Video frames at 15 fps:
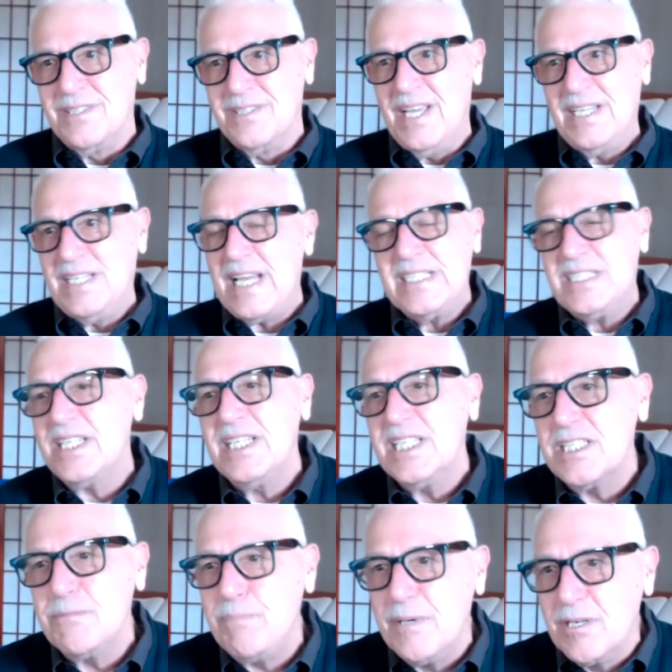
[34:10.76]
as an
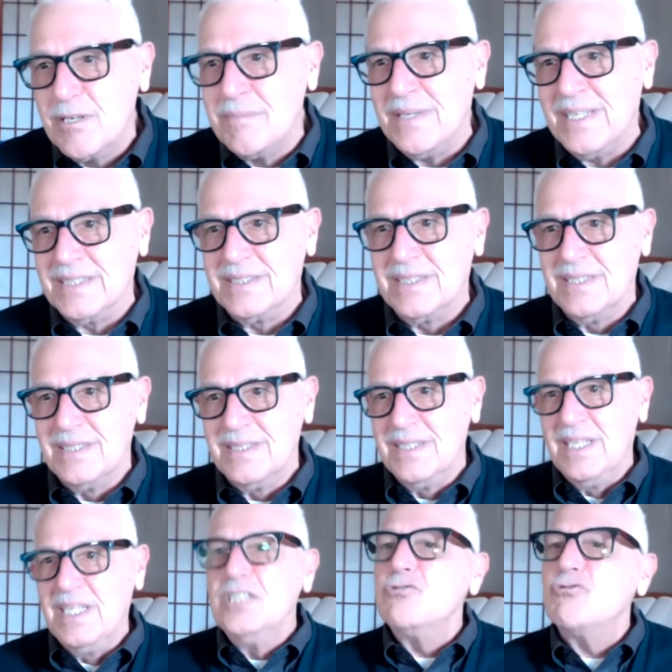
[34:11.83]
experiment,
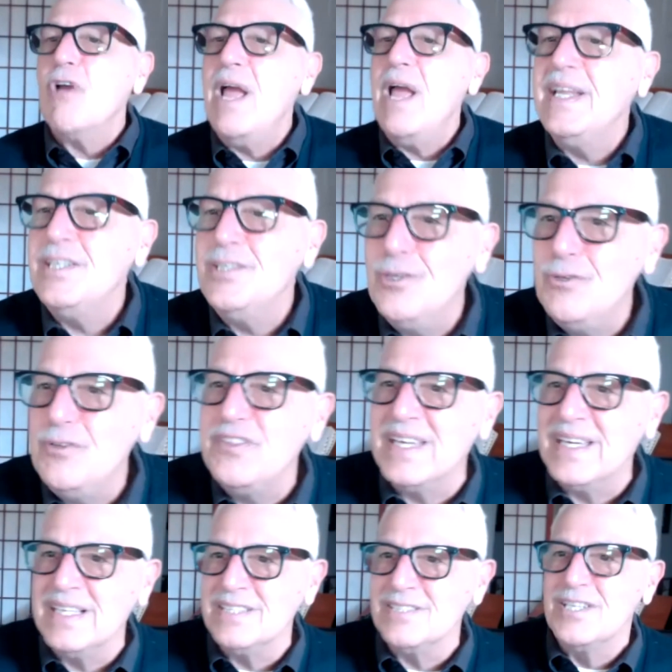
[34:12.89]
trying new
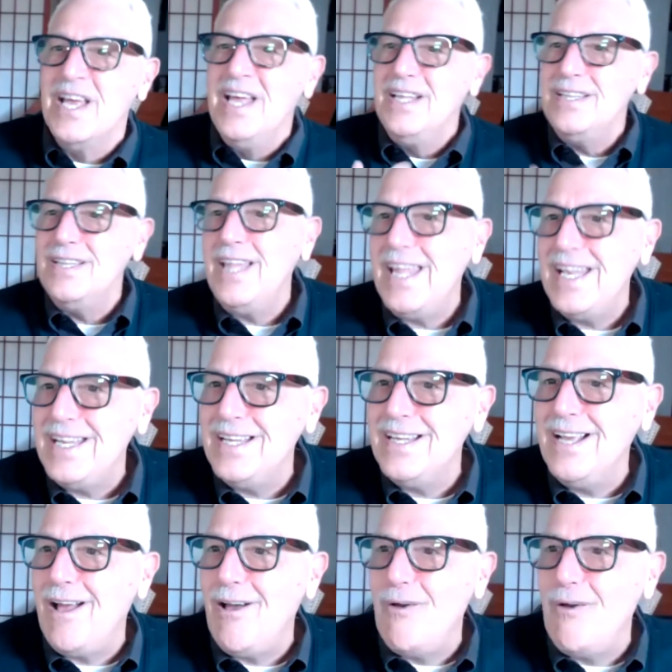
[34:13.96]
things, letting
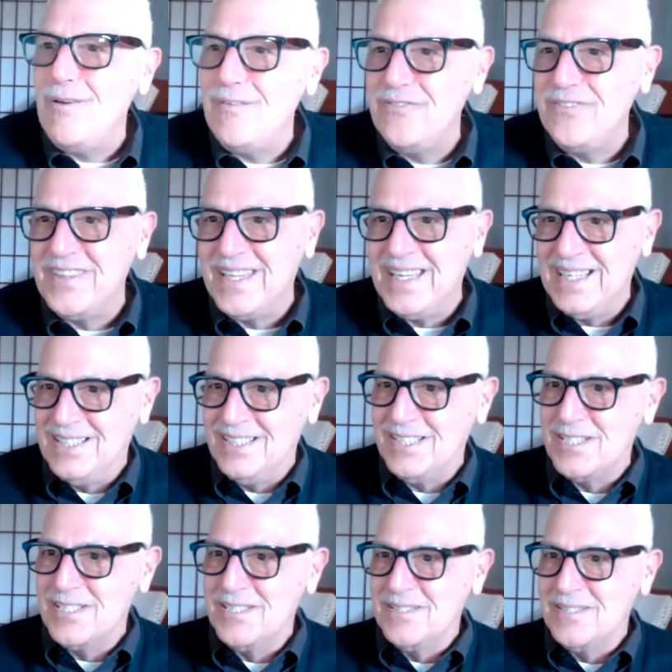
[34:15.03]
go of things.
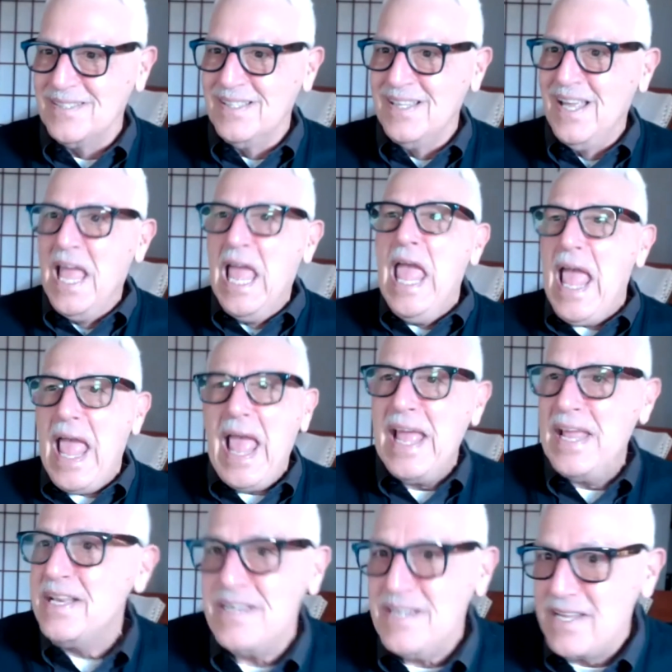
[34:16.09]

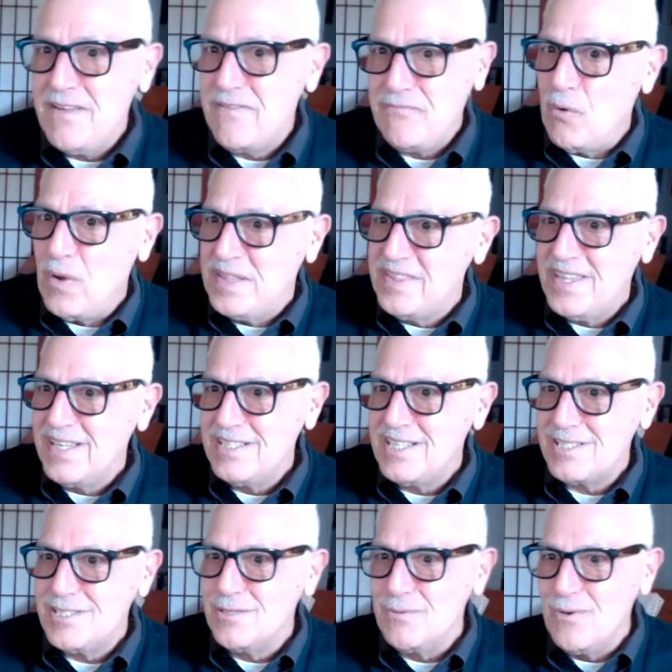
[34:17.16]
And if one thing
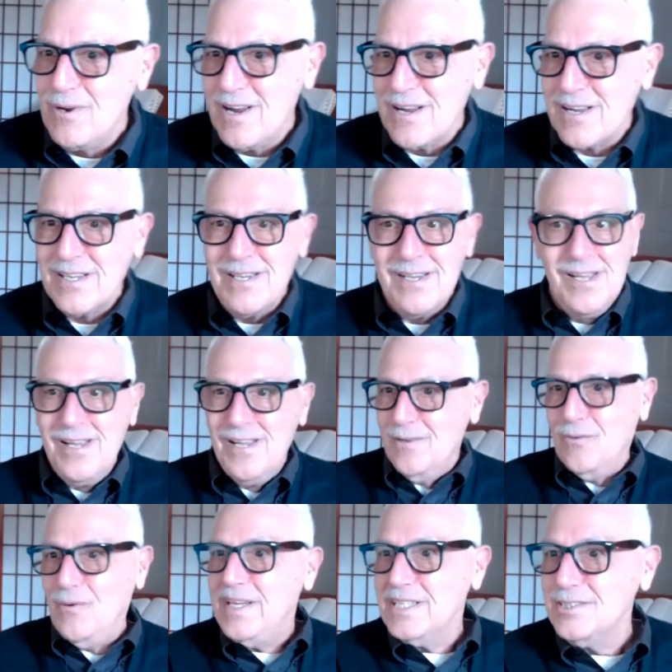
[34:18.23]
doesn't work,
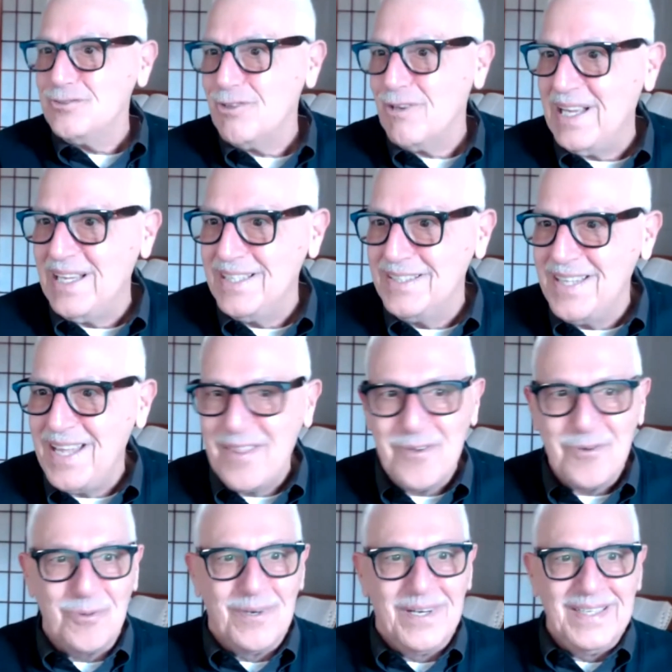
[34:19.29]
we can try another
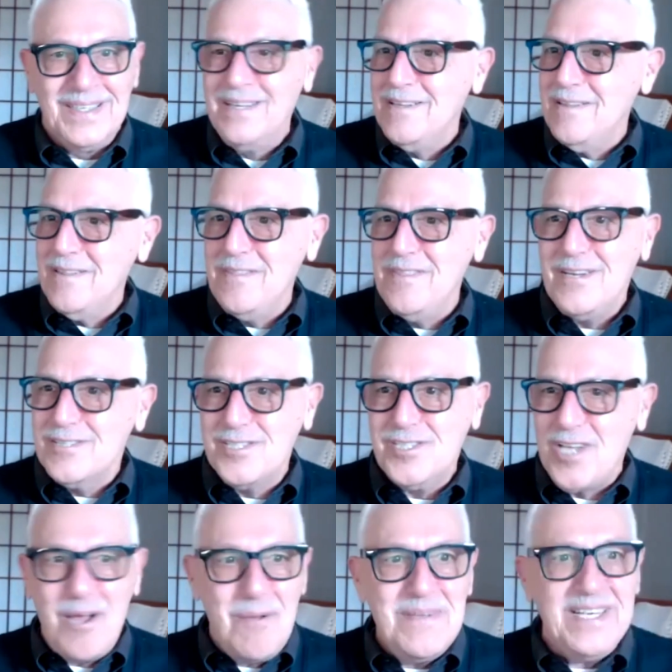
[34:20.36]
one. There's
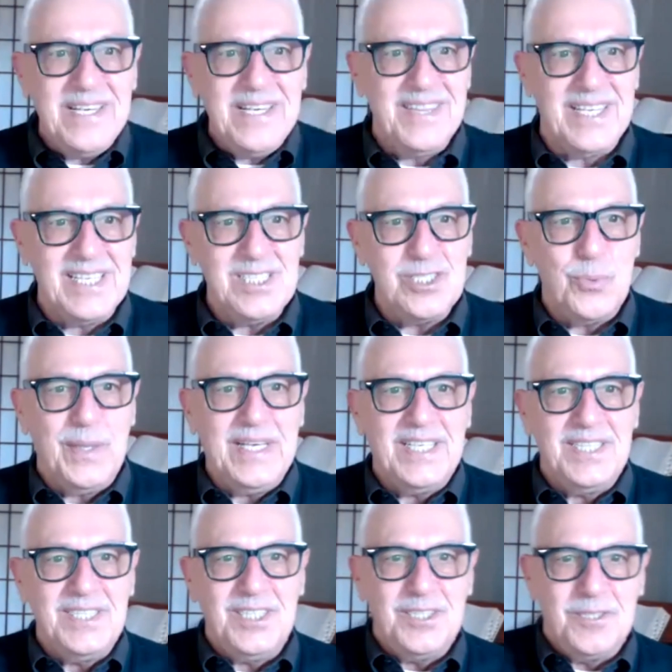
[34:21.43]
so many things we
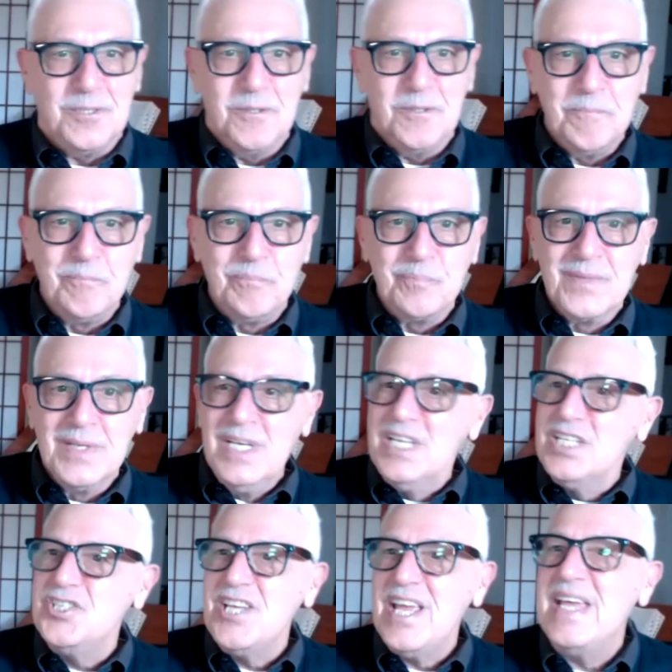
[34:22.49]
can do.
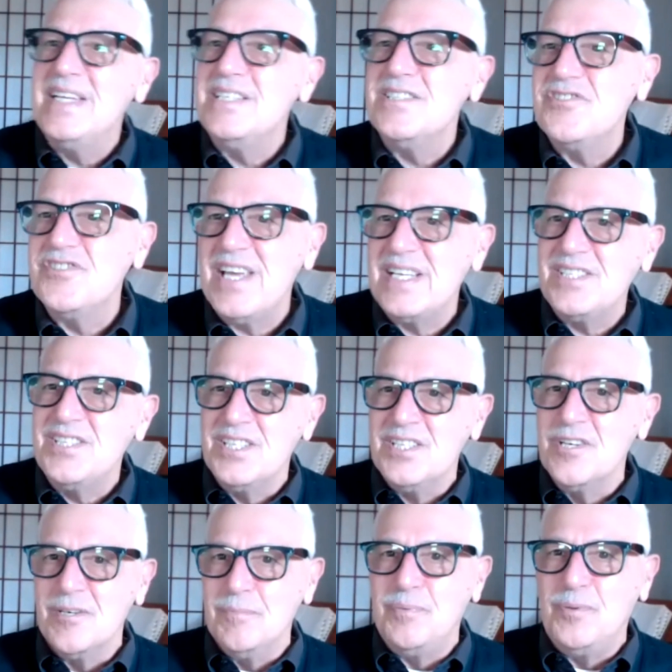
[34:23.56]
Shannon says in
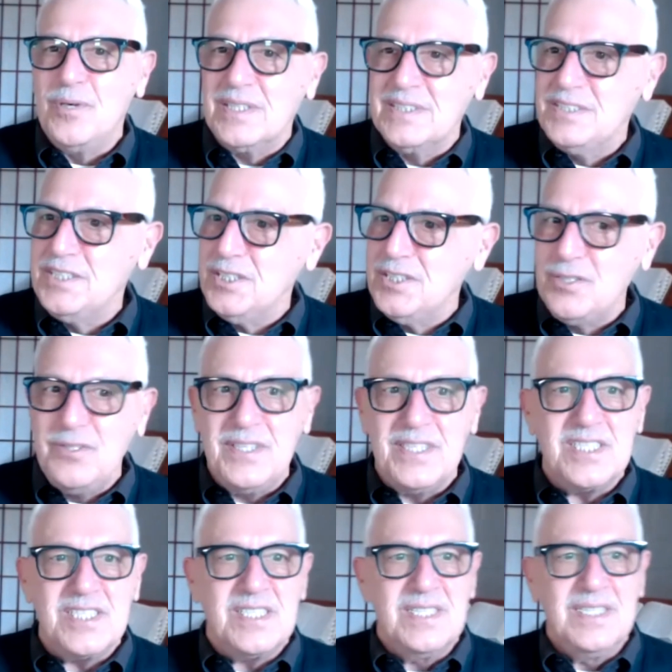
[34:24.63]
her book, to do
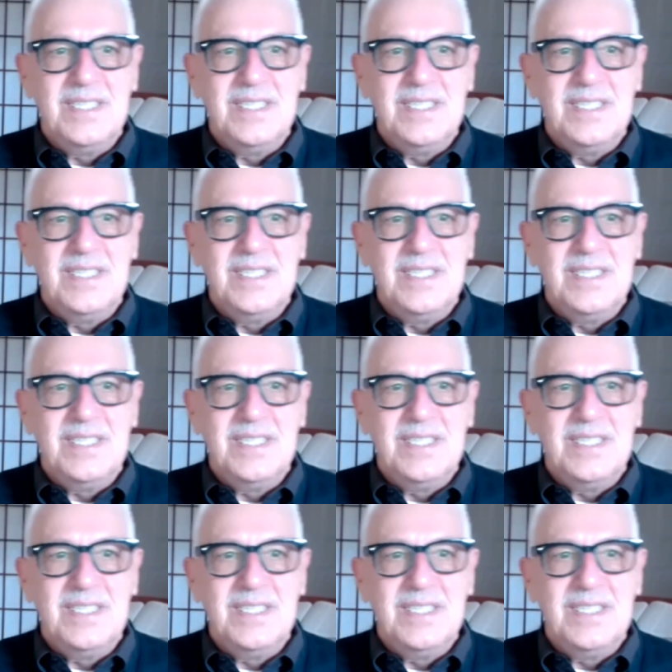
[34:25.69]
this,